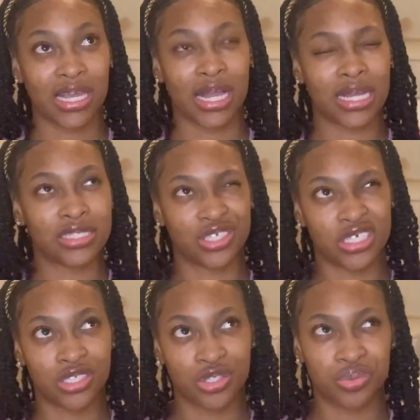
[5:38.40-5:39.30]
I
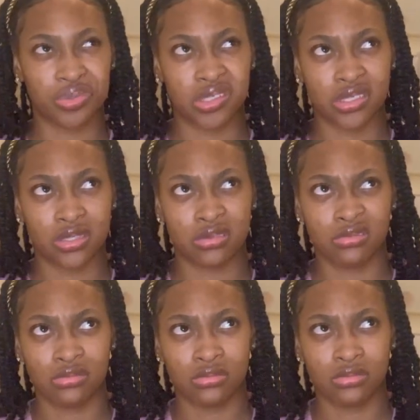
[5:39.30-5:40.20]
started school
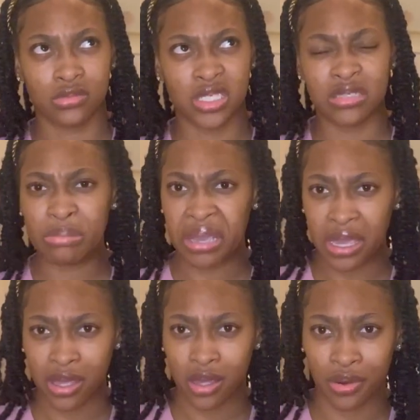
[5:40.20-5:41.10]
in
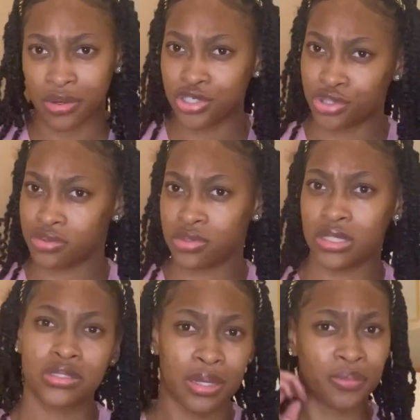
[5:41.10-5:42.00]
May or June,
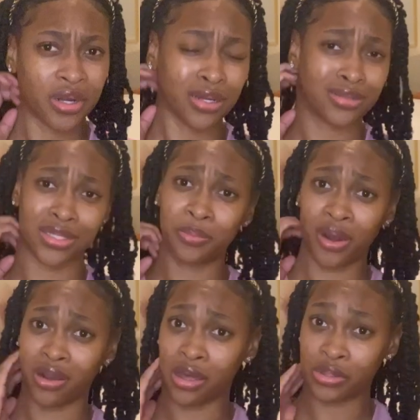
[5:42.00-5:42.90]
somewhere
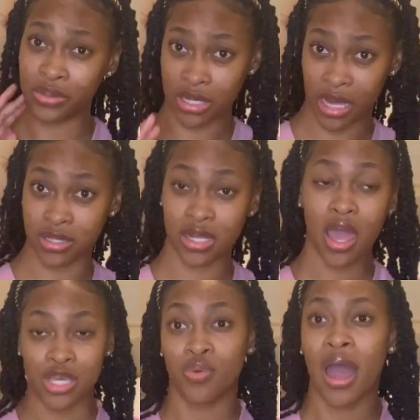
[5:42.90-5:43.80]
along those lines.
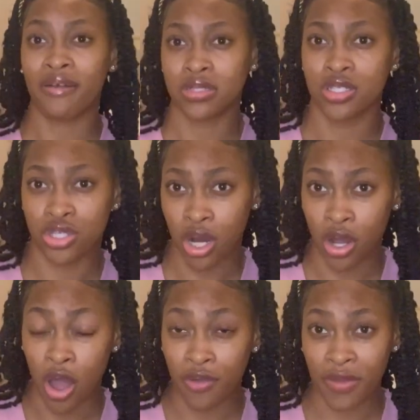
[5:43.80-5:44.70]
You have to start
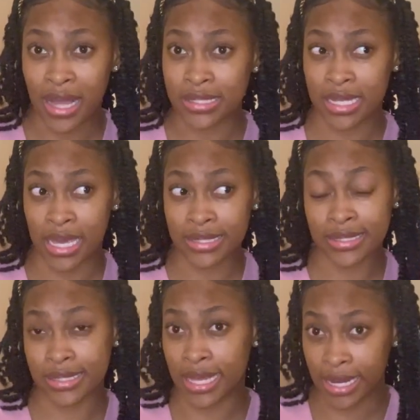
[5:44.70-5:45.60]
off as a
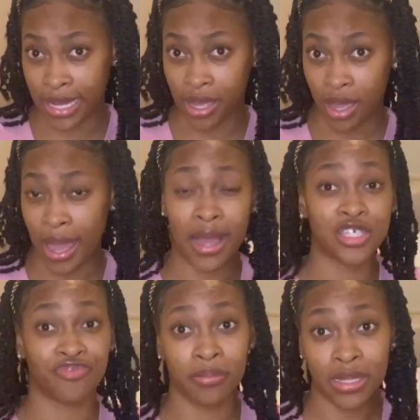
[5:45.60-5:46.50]
CNA. As
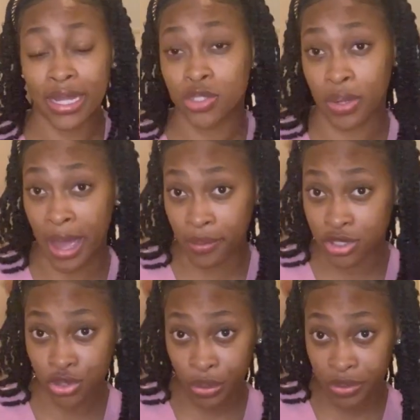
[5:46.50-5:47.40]
for me, that's what I was
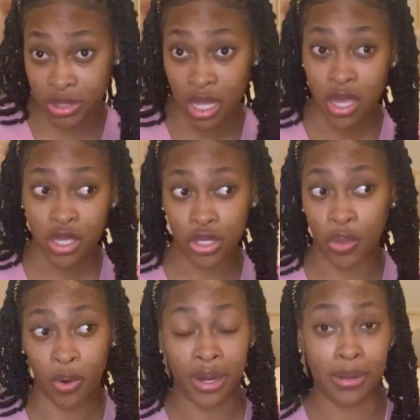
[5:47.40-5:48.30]
told, you know,
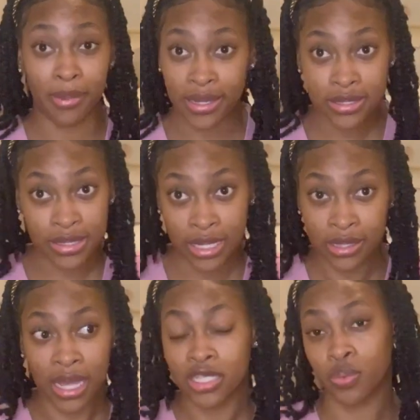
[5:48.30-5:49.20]
or in my state,
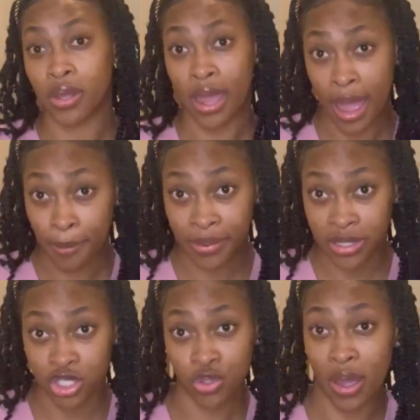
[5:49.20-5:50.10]
that's what
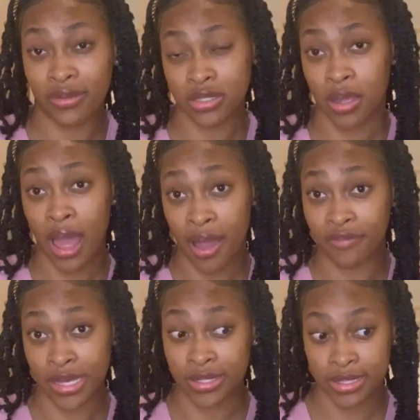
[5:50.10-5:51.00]
happens. You have to have
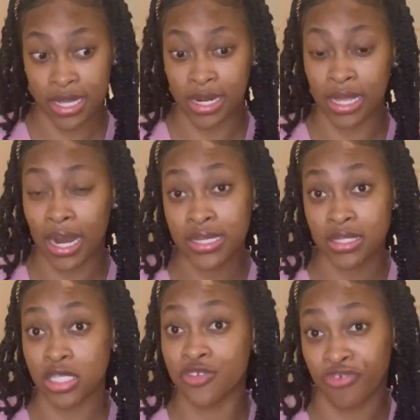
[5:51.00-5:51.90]
a CNA
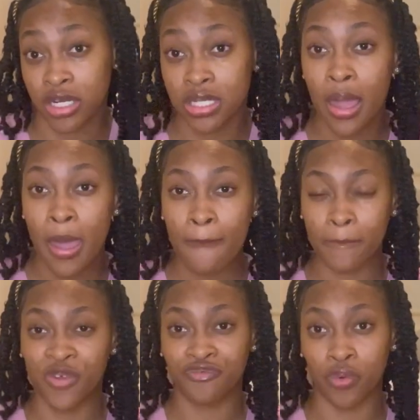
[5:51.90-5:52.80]
license first
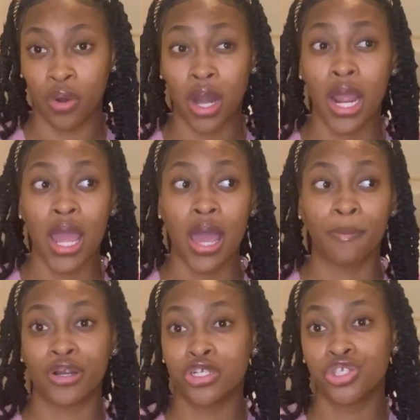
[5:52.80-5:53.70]
before
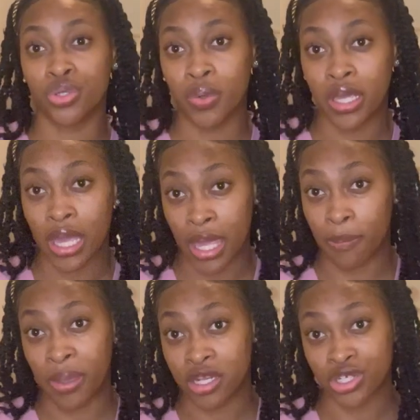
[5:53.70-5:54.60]
pursuing a
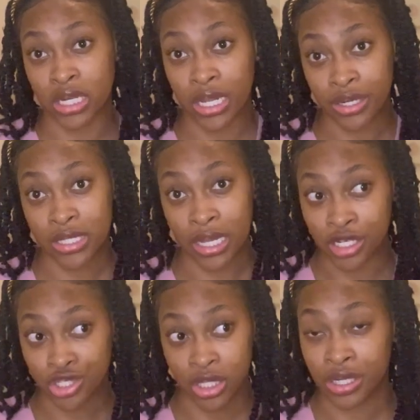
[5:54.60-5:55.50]
patient care
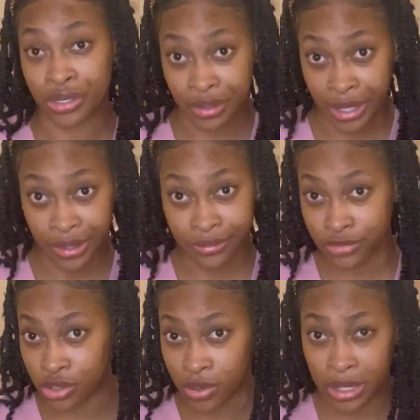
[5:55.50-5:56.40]
technician career, you
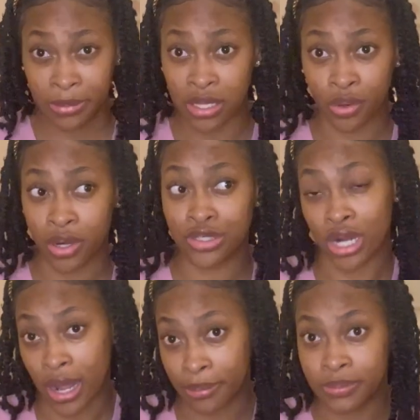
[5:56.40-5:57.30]
know what I mean, or a
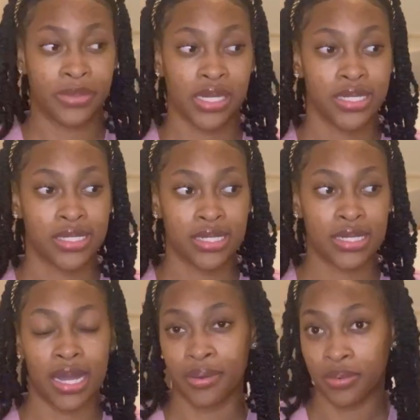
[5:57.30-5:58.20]
job.
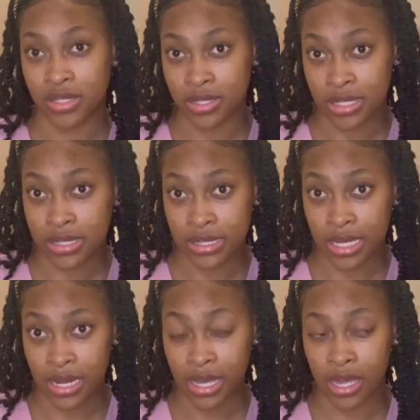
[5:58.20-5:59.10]
I was a
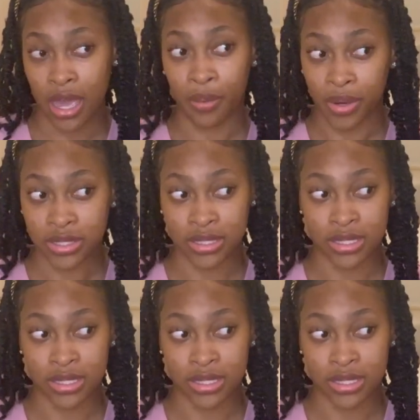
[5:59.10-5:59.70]
CNA, I worked as a